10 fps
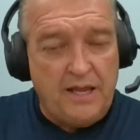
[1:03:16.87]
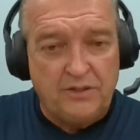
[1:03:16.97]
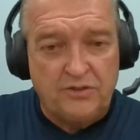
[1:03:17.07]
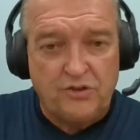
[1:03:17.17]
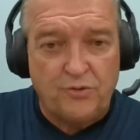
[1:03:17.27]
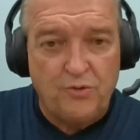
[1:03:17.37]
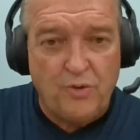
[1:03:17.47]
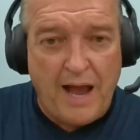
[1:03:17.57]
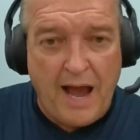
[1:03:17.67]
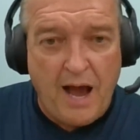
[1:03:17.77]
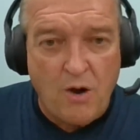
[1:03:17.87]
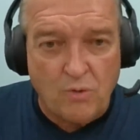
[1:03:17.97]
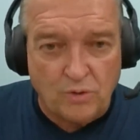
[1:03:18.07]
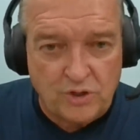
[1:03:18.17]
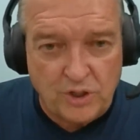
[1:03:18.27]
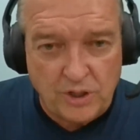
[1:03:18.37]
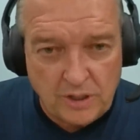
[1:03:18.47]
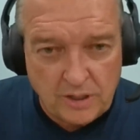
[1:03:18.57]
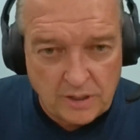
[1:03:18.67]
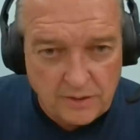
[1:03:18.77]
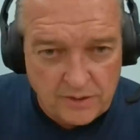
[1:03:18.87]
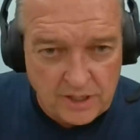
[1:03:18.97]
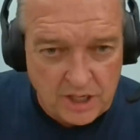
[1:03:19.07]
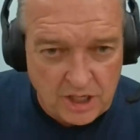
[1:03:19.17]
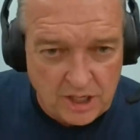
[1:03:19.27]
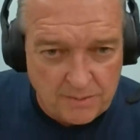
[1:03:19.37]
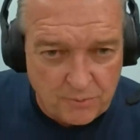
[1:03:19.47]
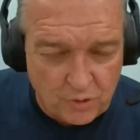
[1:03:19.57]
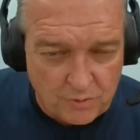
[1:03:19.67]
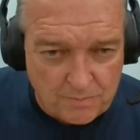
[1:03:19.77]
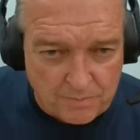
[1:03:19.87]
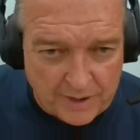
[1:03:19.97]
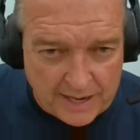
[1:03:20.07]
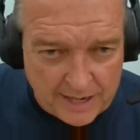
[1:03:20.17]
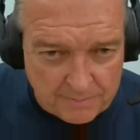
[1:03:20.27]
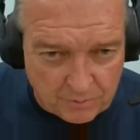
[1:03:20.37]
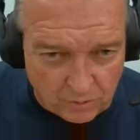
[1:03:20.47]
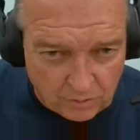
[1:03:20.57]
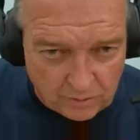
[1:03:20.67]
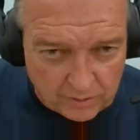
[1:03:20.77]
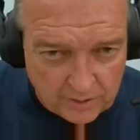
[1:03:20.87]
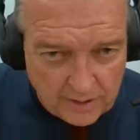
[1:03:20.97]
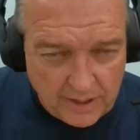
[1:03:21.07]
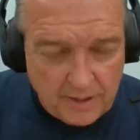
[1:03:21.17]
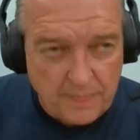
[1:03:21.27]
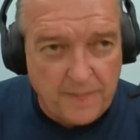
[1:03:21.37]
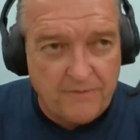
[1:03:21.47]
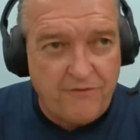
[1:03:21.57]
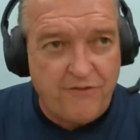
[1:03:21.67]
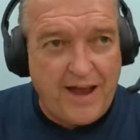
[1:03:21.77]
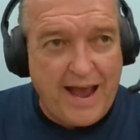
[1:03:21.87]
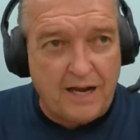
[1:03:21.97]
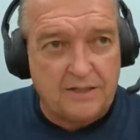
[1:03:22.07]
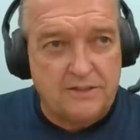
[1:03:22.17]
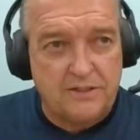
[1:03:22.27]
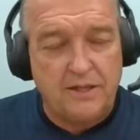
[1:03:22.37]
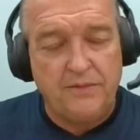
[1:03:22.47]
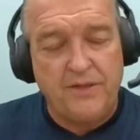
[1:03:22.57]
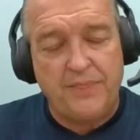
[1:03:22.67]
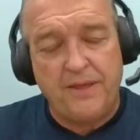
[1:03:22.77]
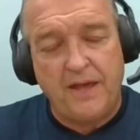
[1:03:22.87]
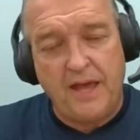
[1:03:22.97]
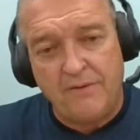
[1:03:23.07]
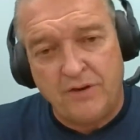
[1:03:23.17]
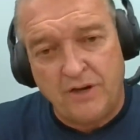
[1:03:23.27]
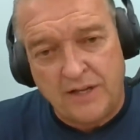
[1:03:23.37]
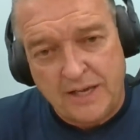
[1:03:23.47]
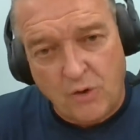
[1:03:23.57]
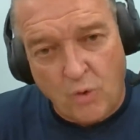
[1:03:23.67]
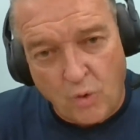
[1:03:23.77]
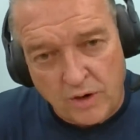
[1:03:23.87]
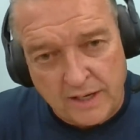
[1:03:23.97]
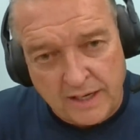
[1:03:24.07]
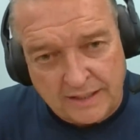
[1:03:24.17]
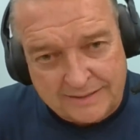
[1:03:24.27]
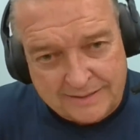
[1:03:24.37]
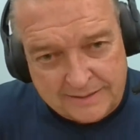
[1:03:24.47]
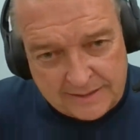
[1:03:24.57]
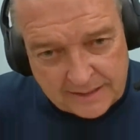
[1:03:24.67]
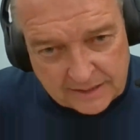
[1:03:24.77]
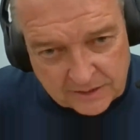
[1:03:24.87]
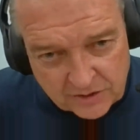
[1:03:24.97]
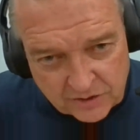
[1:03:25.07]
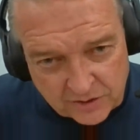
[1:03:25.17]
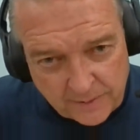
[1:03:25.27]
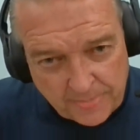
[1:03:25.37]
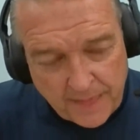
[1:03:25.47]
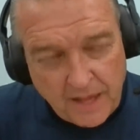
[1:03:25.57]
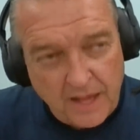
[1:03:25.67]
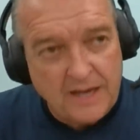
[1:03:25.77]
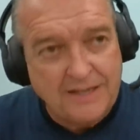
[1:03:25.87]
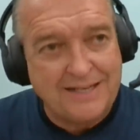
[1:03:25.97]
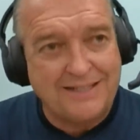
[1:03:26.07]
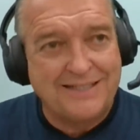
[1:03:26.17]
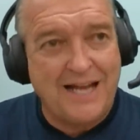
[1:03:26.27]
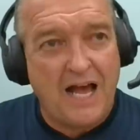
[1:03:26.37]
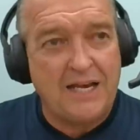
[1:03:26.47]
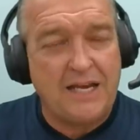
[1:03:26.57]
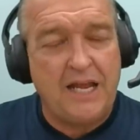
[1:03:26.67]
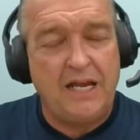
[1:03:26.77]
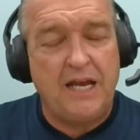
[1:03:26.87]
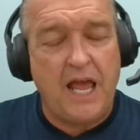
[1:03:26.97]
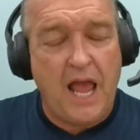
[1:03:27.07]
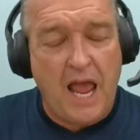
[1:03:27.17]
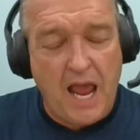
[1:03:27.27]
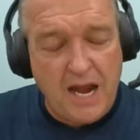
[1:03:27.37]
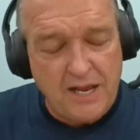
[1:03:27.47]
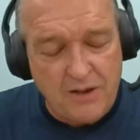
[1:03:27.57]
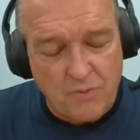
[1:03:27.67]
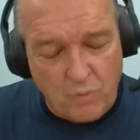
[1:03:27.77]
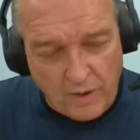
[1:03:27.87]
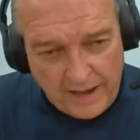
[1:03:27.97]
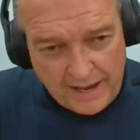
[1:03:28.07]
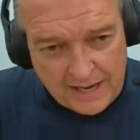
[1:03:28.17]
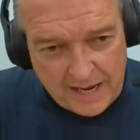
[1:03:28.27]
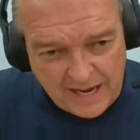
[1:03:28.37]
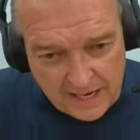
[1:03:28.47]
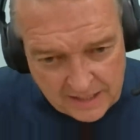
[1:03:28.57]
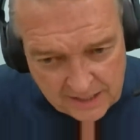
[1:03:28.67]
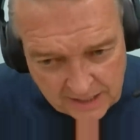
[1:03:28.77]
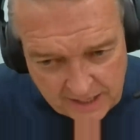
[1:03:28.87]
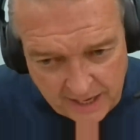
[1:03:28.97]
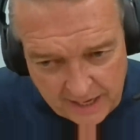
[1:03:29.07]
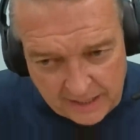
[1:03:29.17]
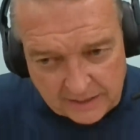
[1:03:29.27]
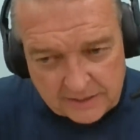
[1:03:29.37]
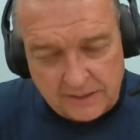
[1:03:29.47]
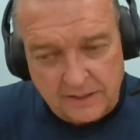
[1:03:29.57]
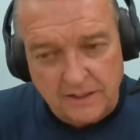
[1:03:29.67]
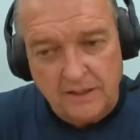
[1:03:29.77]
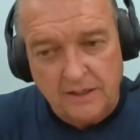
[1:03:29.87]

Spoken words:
is throughout the Hebrew Bible. The fact that the heavenly court exists does not in any way indicate